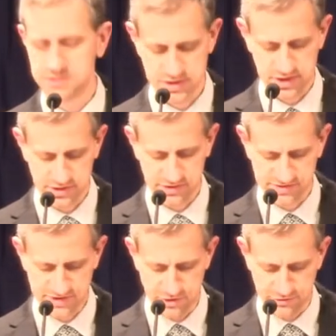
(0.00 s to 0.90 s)
in
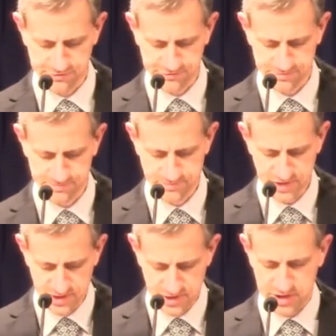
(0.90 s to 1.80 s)
itself.
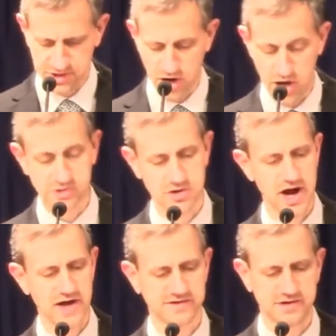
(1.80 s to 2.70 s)
In
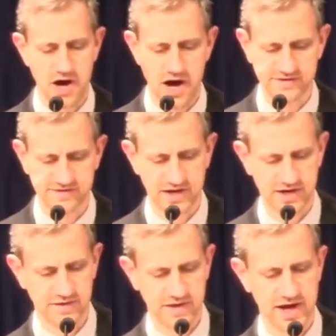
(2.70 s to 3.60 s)
contrast, not
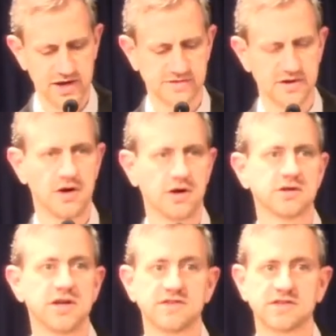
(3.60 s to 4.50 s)
setting that as our
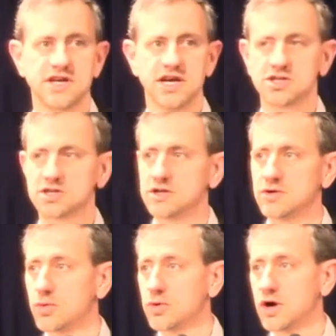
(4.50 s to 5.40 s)
destination
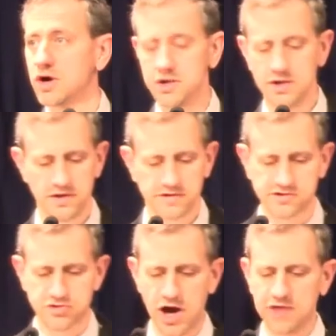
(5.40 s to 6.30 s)
or
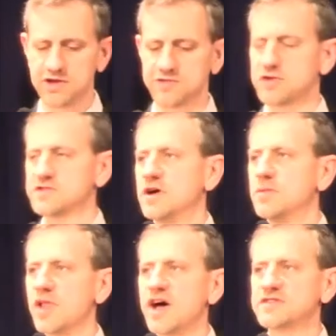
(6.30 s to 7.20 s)
striving for some
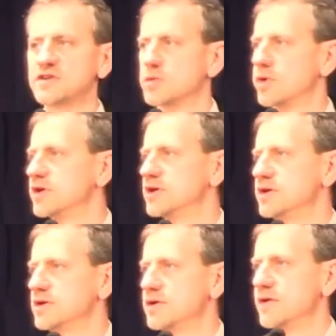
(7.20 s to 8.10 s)
lesser
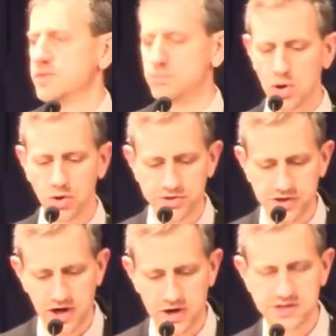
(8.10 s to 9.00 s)
one both
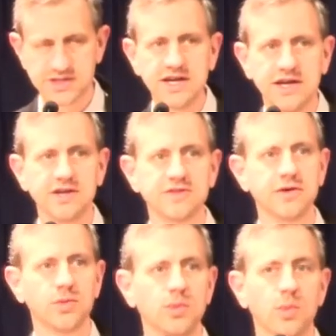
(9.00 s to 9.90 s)
guarantee that
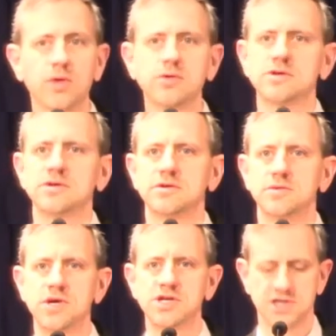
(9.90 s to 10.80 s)
we won't
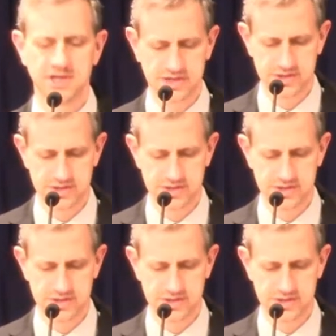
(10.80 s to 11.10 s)
reach it.